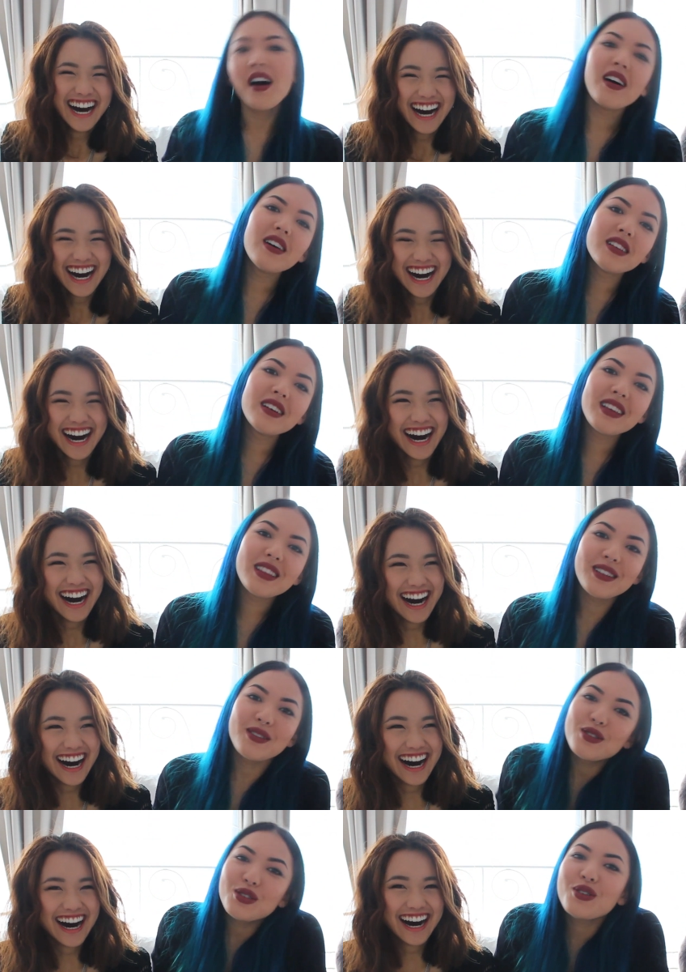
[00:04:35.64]
Speaker 1: all like the
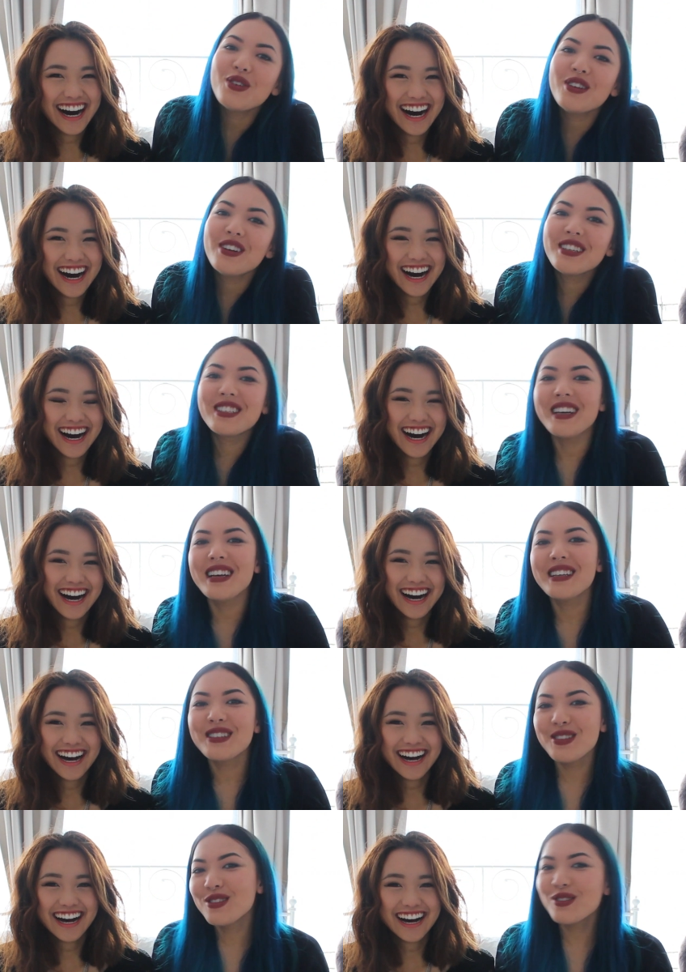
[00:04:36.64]
little shorts
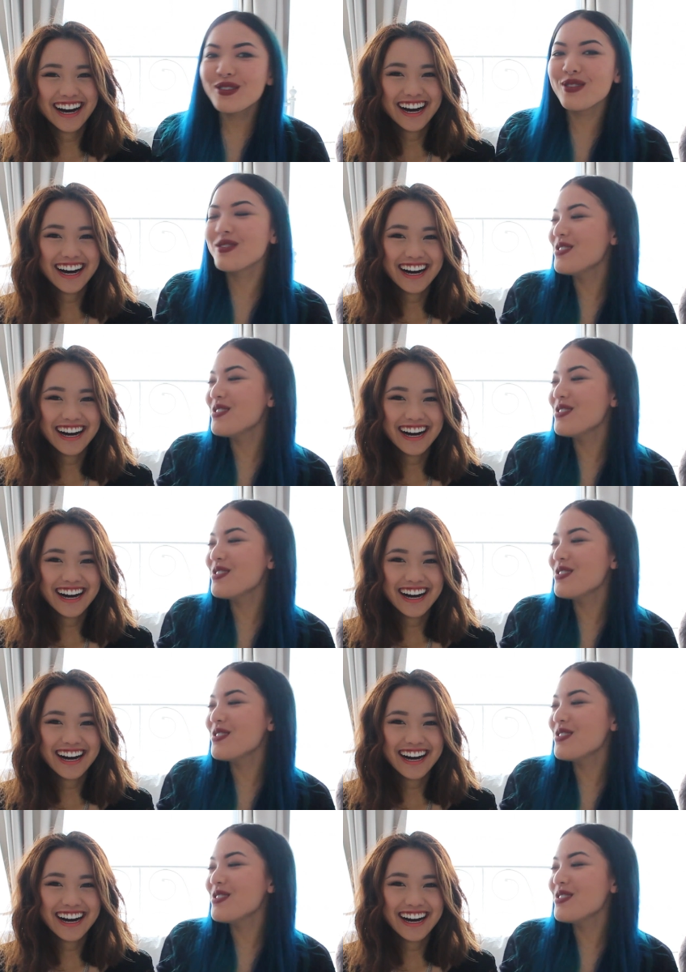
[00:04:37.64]
and she just looks so